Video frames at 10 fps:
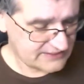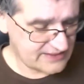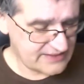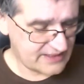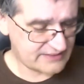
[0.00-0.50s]

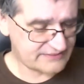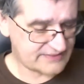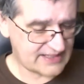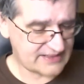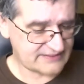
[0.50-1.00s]

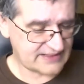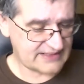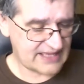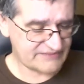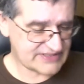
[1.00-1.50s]

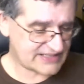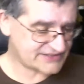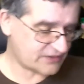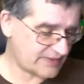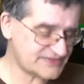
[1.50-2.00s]
They
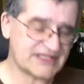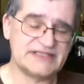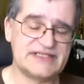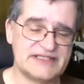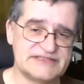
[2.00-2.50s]
advertise on the
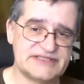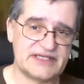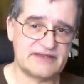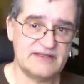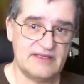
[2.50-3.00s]
website that it's
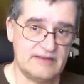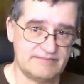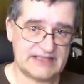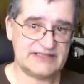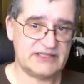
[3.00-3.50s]

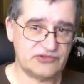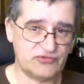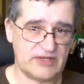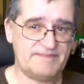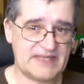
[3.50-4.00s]
mainly a
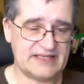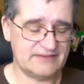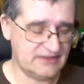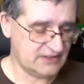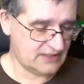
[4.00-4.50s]

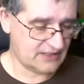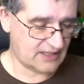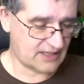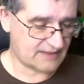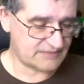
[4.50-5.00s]
dripping
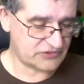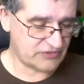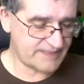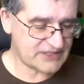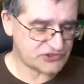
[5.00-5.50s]

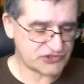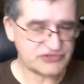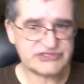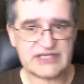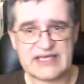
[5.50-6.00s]

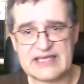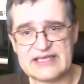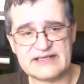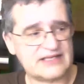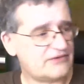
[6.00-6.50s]
juice,
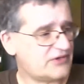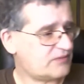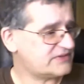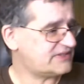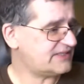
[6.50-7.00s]
and I don't know
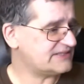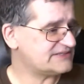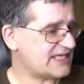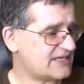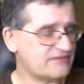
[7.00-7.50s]
what the
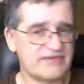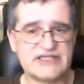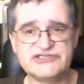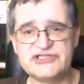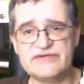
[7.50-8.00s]
exact
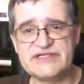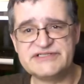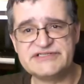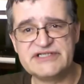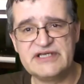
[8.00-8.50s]
ratio
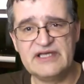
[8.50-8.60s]
is.